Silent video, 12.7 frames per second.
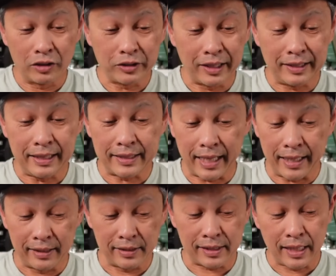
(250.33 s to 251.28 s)
to the
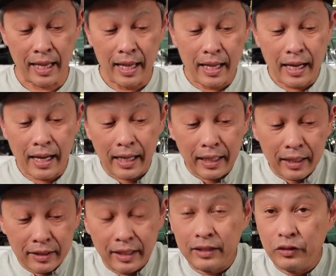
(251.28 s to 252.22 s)
details,
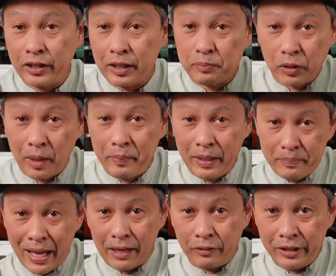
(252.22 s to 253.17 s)
uh, you can put a
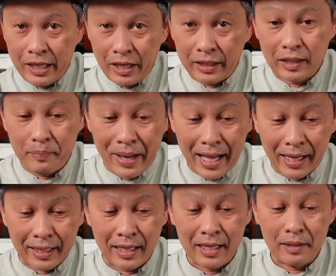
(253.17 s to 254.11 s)
big battery in the
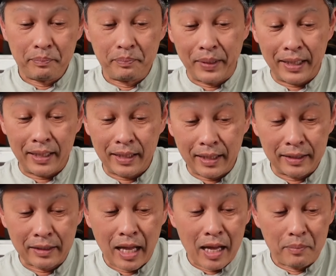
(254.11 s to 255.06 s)
back,
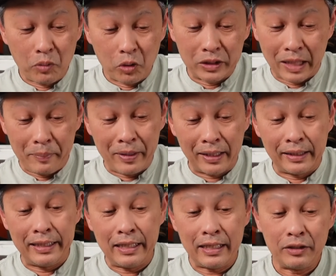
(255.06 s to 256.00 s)
but more
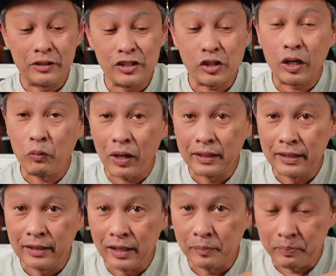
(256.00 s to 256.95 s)
typically, you're just going to want a
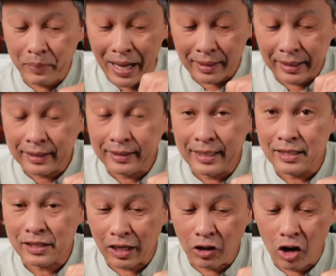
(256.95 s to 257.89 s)
little pack like
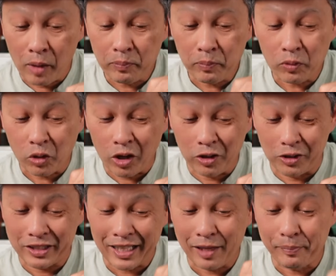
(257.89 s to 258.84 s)
this, a comp
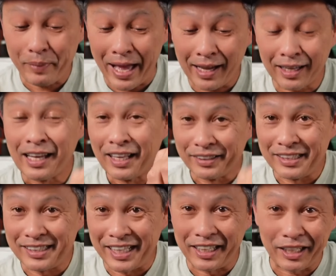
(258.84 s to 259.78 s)
crawler style pack.
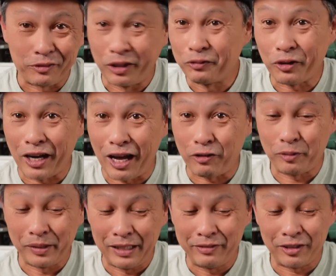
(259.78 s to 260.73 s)
This thing can run for an hour,
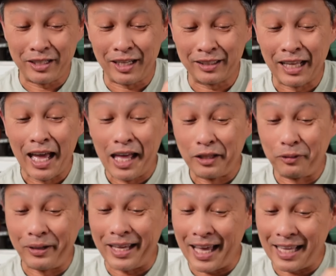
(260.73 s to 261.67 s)
believe it or not.
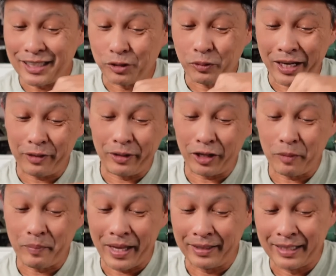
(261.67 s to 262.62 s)
3S is what I
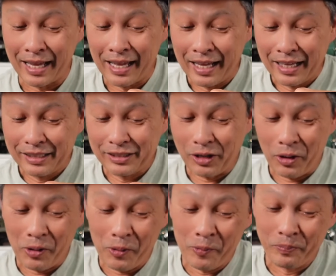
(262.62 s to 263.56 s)
recommend.
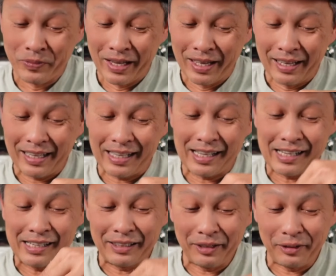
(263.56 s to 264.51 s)
So, uh,
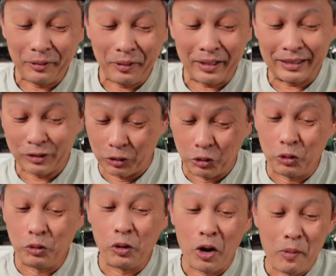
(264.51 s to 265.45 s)
so
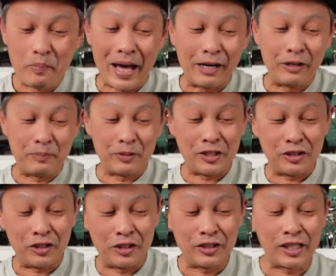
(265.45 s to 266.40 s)
two battery
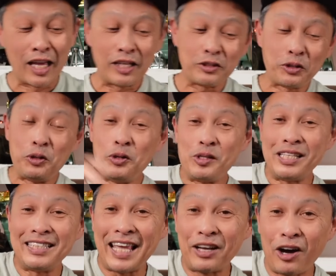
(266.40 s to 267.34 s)
positions. So you
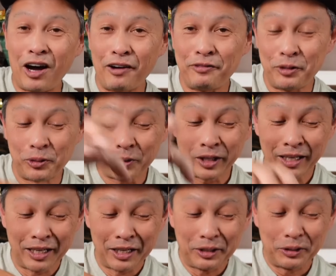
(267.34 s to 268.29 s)
could take off your,
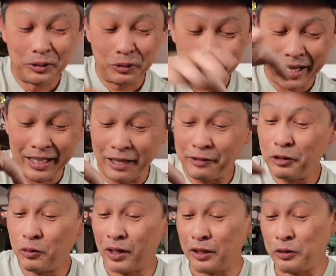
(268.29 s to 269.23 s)
your tray if
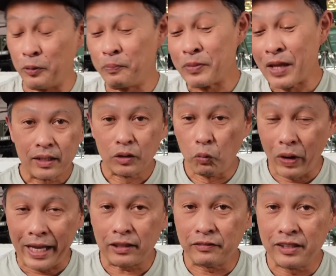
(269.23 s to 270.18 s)
you wanted to. The
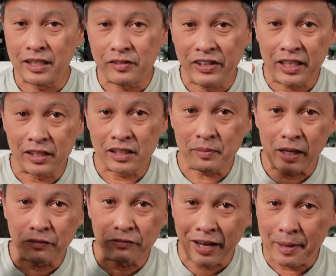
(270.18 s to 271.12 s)
weight of this vehicle is
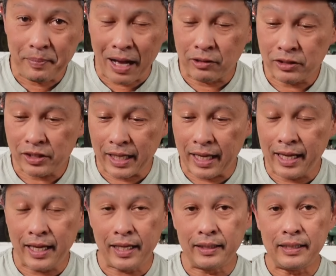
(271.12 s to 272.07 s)
about 5 pounds,
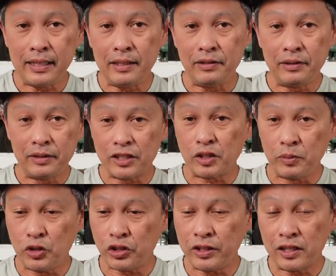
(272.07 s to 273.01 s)
and the
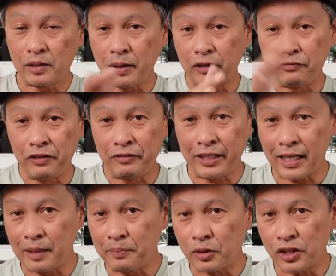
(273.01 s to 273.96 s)
distribution is about
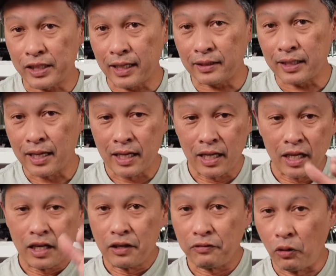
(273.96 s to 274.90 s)
59%,
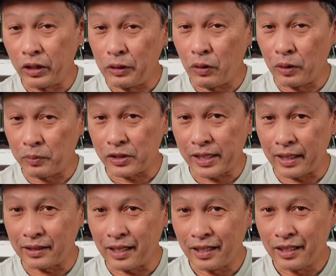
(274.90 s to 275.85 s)

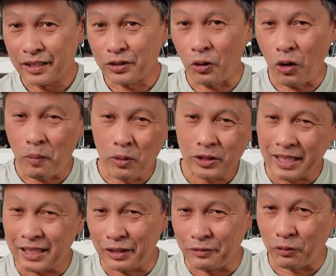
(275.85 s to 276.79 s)
41%. So almost
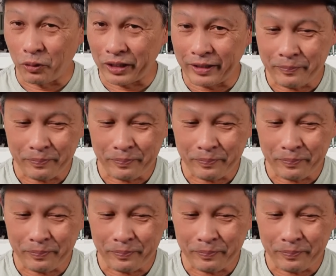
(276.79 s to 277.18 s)
60-40.